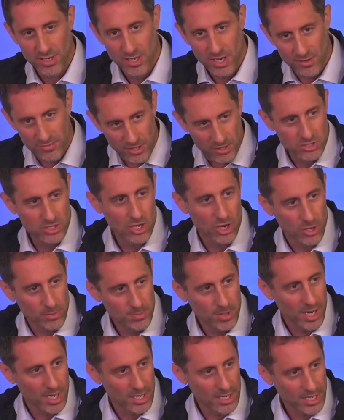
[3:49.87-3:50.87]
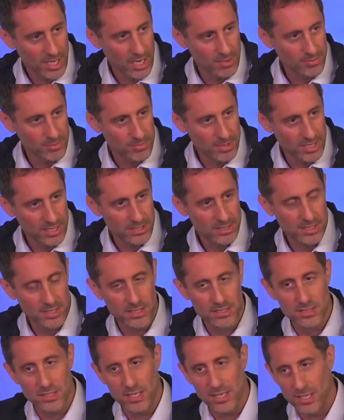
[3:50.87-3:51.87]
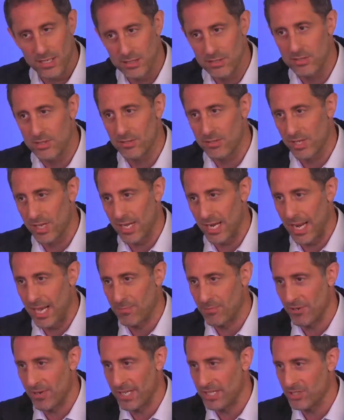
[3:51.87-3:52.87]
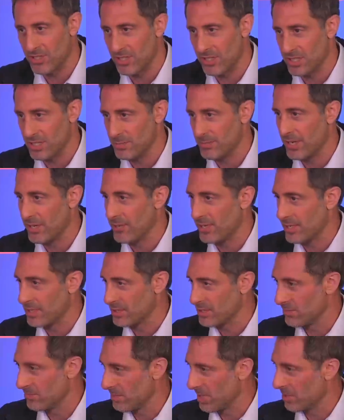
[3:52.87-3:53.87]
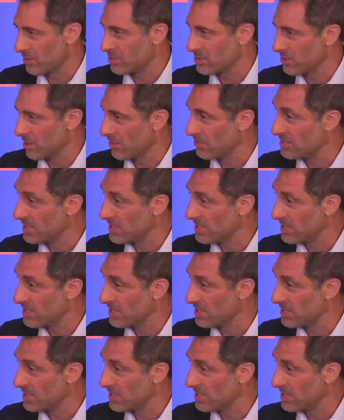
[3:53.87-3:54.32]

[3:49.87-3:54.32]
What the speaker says: of those Copilot capabilities into the collaboration experience of Microsoft